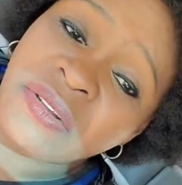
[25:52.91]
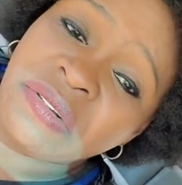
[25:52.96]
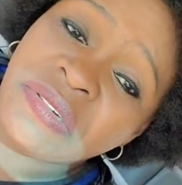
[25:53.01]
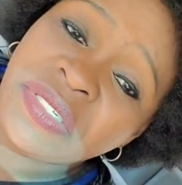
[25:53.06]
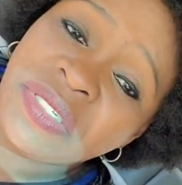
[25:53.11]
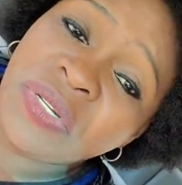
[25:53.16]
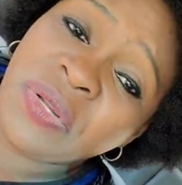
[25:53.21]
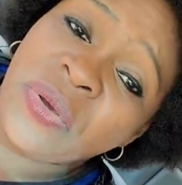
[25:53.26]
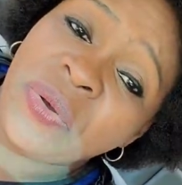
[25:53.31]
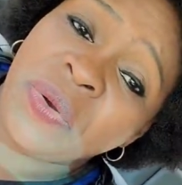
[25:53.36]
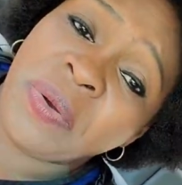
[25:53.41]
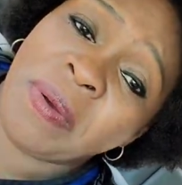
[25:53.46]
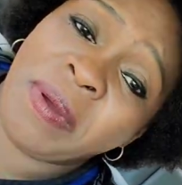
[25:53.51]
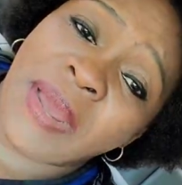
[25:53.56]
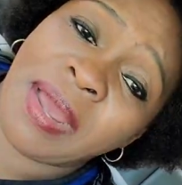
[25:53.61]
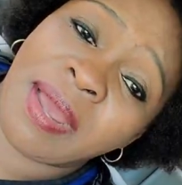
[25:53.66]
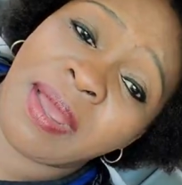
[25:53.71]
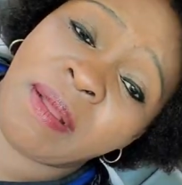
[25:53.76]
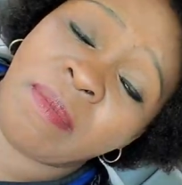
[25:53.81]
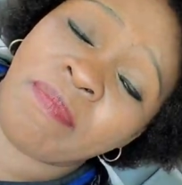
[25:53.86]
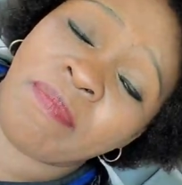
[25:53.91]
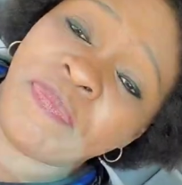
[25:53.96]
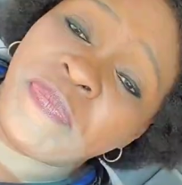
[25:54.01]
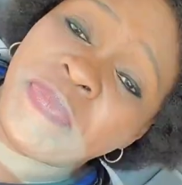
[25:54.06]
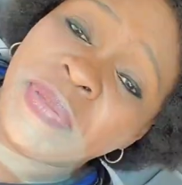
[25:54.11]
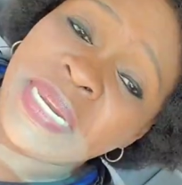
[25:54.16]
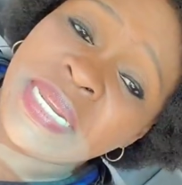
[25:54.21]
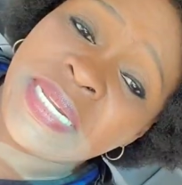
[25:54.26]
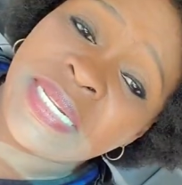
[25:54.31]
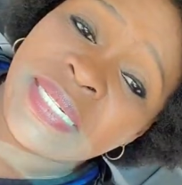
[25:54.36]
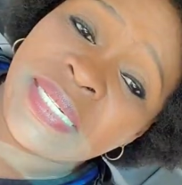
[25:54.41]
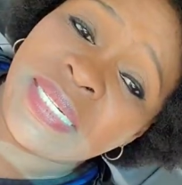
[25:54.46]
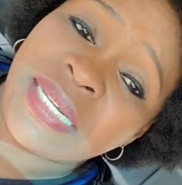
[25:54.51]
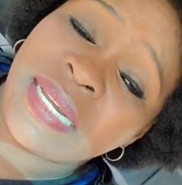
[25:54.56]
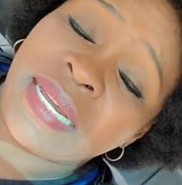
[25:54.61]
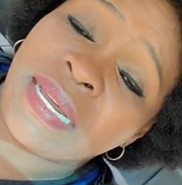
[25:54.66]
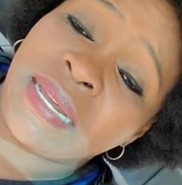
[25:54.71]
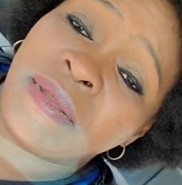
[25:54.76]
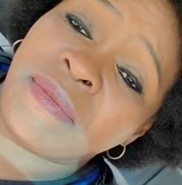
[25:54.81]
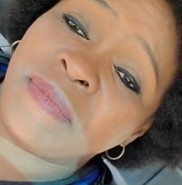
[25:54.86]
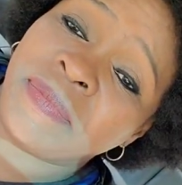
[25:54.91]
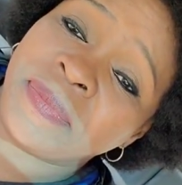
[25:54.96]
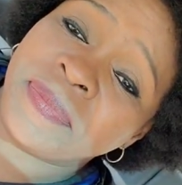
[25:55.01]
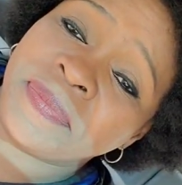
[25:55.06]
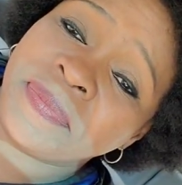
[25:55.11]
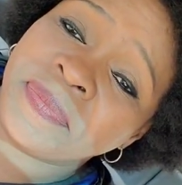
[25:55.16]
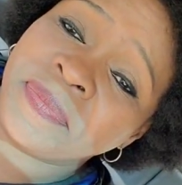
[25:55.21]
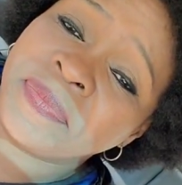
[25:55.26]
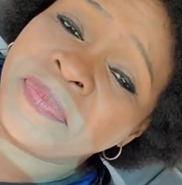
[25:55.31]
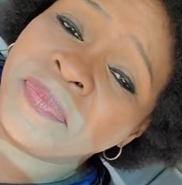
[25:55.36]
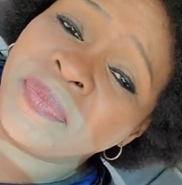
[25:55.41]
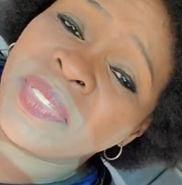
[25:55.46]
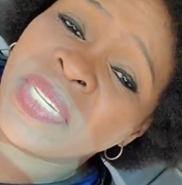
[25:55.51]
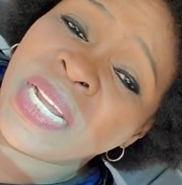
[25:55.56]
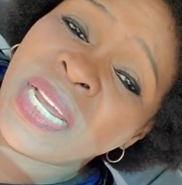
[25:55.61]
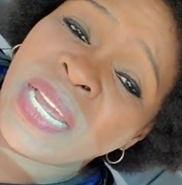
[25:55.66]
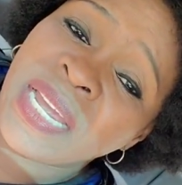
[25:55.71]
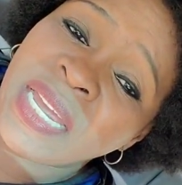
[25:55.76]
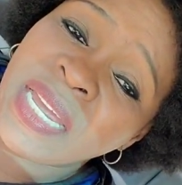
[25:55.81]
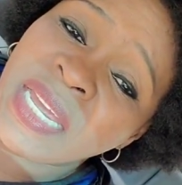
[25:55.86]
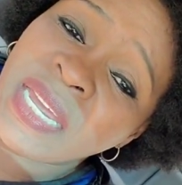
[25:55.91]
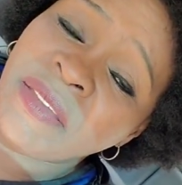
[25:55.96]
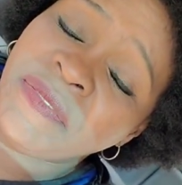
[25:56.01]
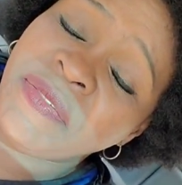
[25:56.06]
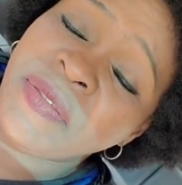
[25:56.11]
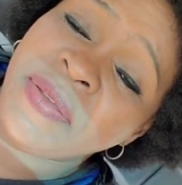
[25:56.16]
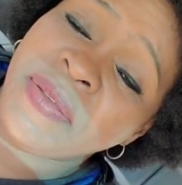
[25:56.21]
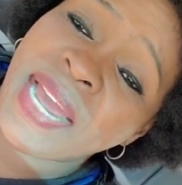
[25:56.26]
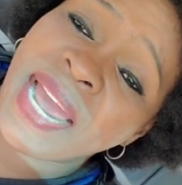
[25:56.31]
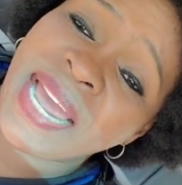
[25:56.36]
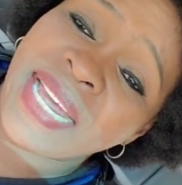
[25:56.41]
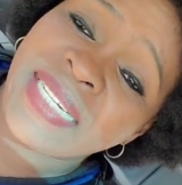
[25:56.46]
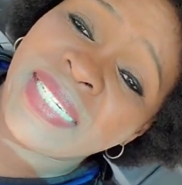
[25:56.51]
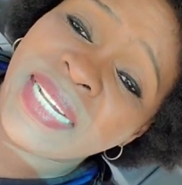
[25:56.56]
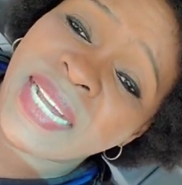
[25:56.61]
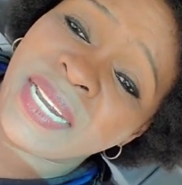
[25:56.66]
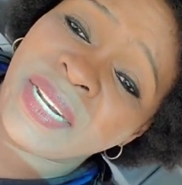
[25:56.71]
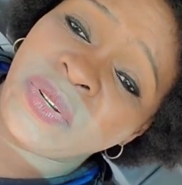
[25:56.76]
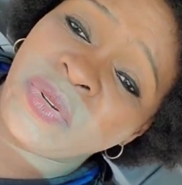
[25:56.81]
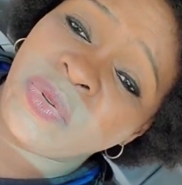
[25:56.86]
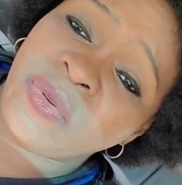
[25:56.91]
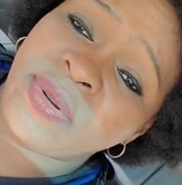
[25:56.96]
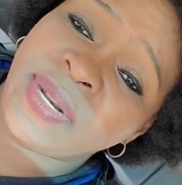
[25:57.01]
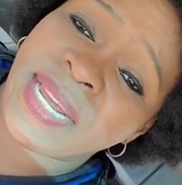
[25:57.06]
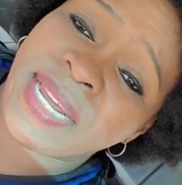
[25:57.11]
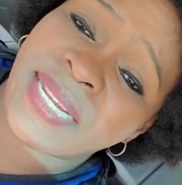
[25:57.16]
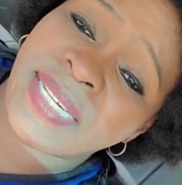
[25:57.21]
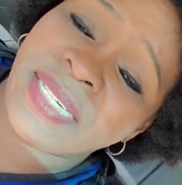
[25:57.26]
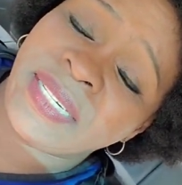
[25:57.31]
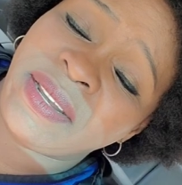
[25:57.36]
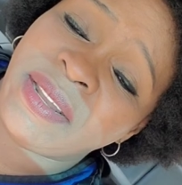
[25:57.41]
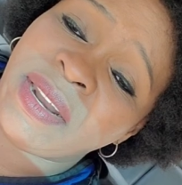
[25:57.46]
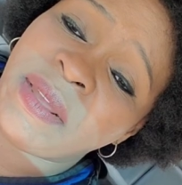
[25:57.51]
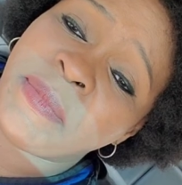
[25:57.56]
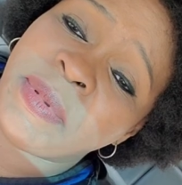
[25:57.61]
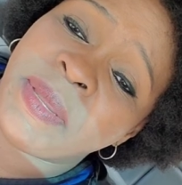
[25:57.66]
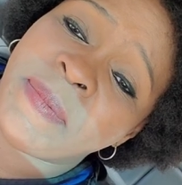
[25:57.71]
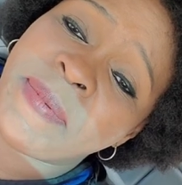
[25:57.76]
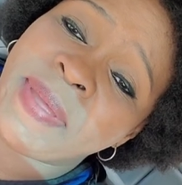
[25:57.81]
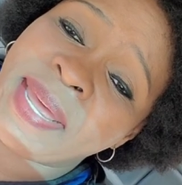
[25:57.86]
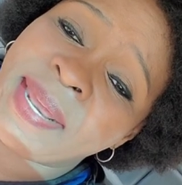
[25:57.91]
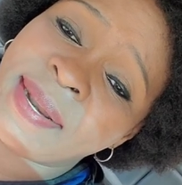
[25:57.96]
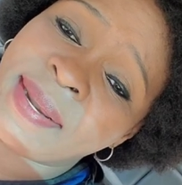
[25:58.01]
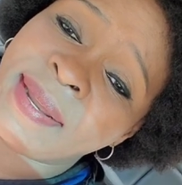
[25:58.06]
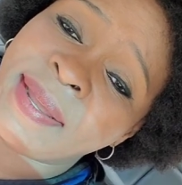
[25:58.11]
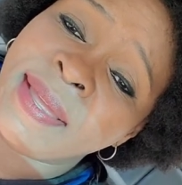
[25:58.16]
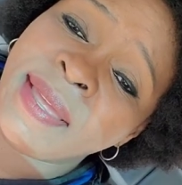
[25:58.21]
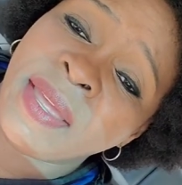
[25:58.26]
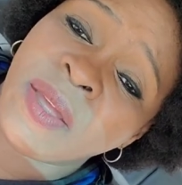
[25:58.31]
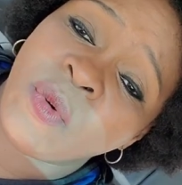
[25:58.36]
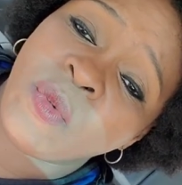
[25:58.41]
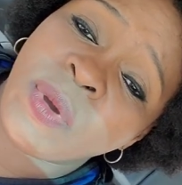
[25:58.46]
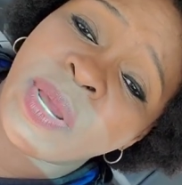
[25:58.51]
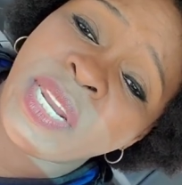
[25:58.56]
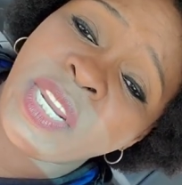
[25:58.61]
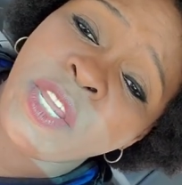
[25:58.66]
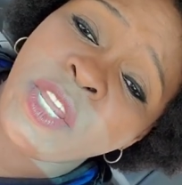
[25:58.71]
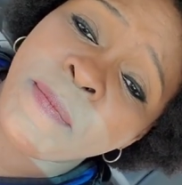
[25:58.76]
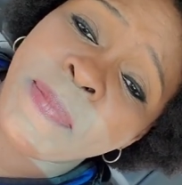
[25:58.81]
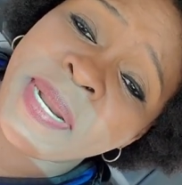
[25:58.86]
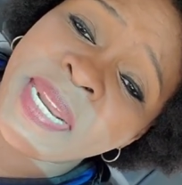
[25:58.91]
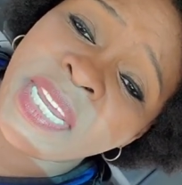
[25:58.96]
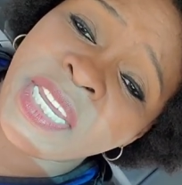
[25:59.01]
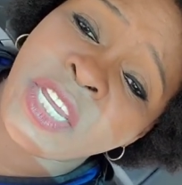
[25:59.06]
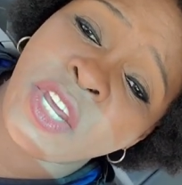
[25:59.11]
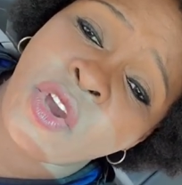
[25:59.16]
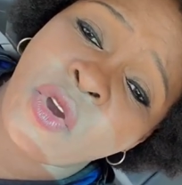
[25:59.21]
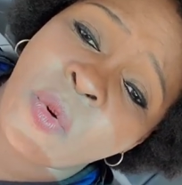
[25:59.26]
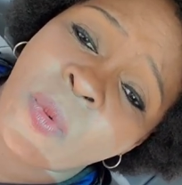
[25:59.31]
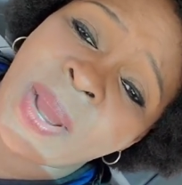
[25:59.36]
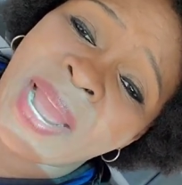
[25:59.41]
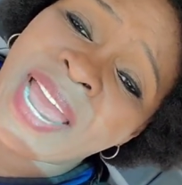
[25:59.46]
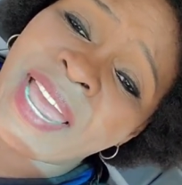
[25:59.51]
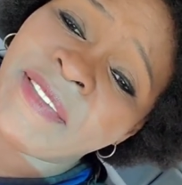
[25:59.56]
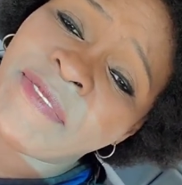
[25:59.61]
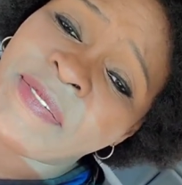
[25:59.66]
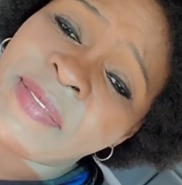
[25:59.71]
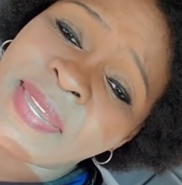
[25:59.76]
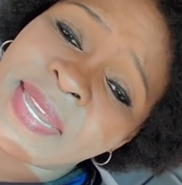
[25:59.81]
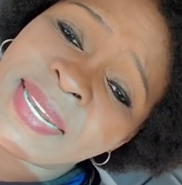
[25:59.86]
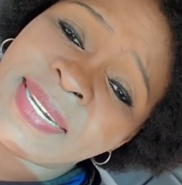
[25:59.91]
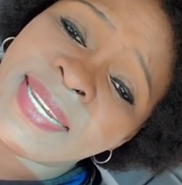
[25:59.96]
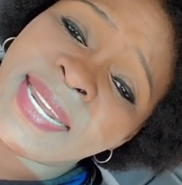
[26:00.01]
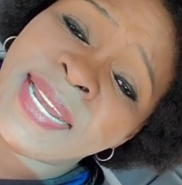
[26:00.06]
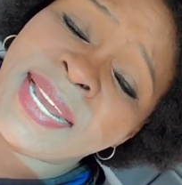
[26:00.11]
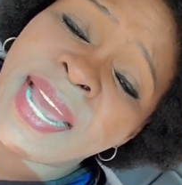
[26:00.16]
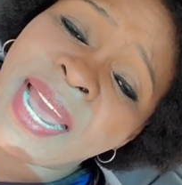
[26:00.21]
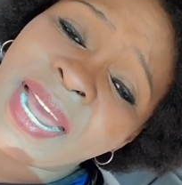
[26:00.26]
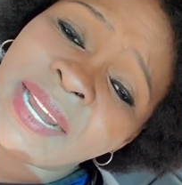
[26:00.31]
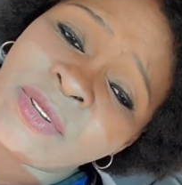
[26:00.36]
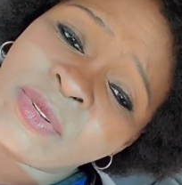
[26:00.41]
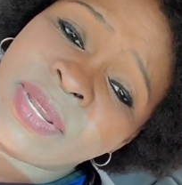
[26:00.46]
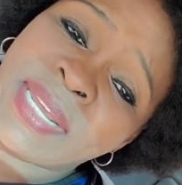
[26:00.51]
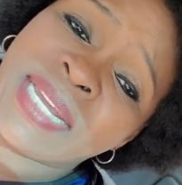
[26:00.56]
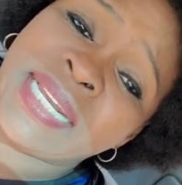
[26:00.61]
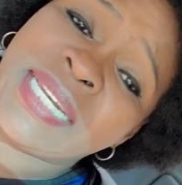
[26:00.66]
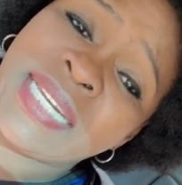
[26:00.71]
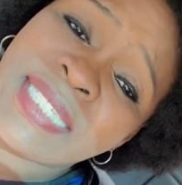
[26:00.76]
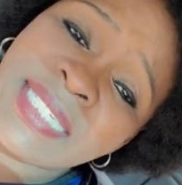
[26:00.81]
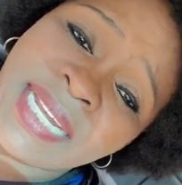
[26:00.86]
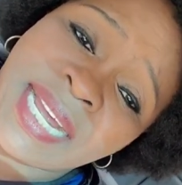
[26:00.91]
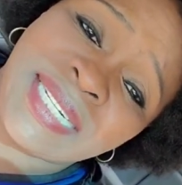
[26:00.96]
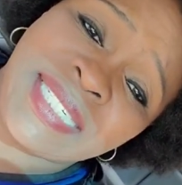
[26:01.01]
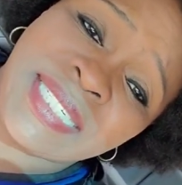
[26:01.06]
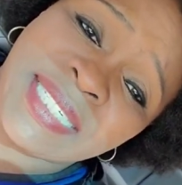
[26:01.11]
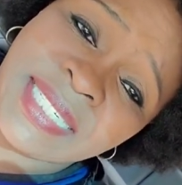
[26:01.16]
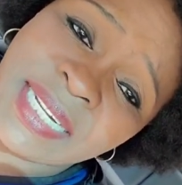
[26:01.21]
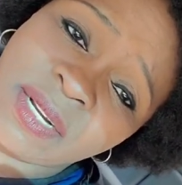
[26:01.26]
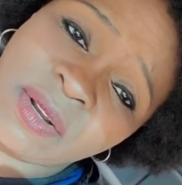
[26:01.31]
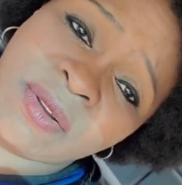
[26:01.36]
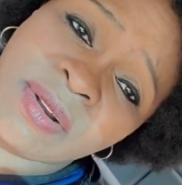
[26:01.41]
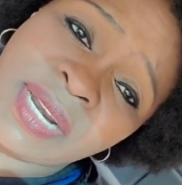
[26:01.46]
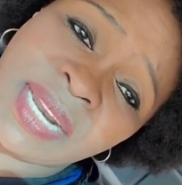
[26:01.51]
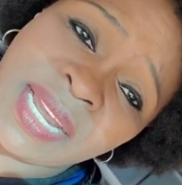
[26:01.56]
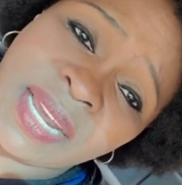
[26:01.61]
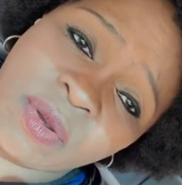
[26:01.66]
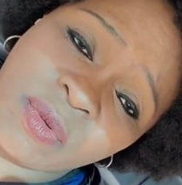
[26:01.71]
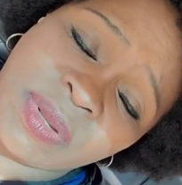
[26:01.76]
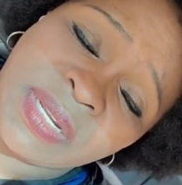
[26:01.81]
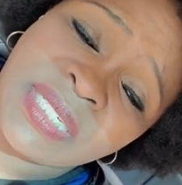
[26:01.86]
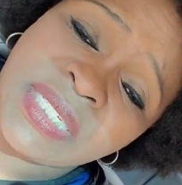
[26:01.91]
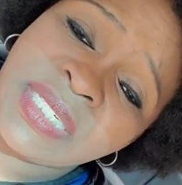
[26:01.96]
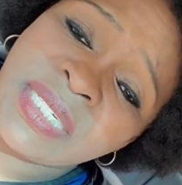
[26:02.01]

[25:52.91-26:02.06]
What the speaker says: So please, if you guys can do that, it's gonna be better. When you bring your wife here, take her to English as a second language.